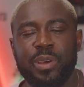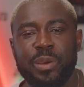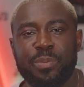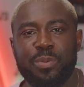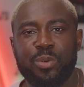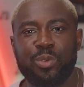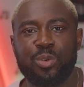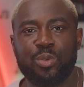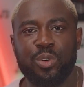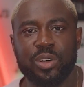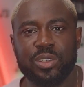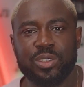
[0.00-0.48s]

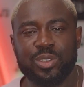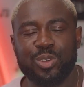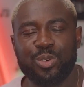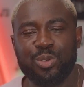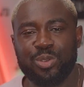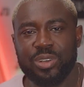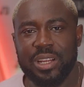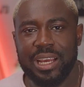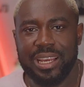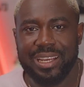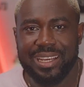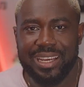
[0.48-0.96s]
people, what's
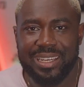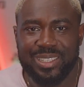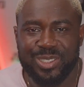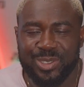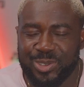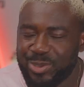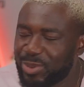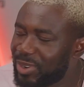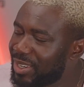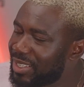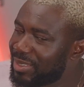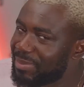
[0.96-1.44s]
good? How you guys
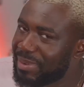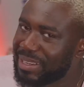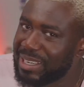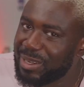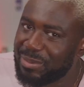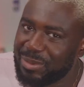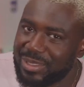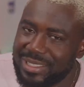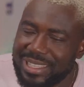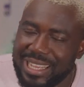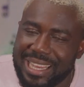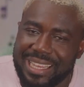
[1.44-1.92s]
doing? My
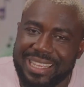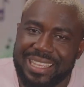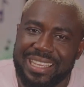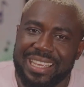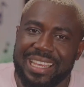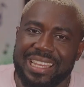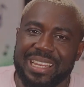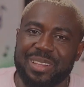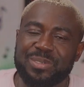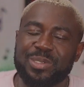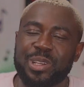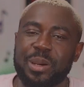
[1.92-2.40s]
name is
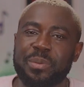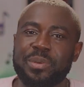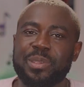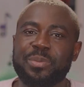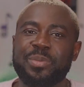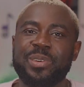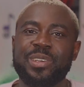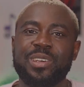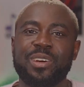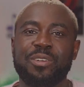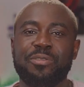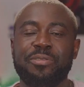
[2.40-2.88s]
Daki and I'm so happy to
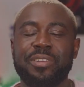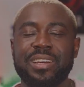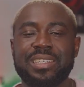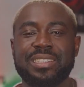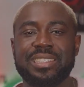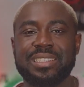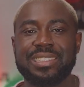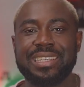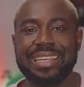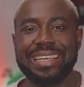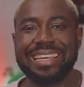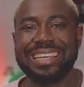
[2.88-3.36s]
be in your
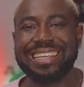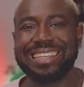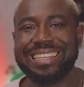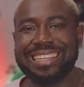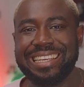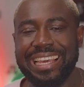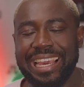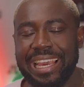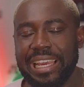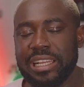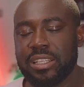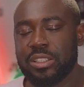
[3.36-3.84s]
faces
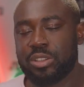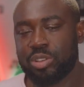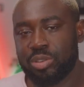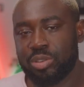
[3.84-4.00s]
again.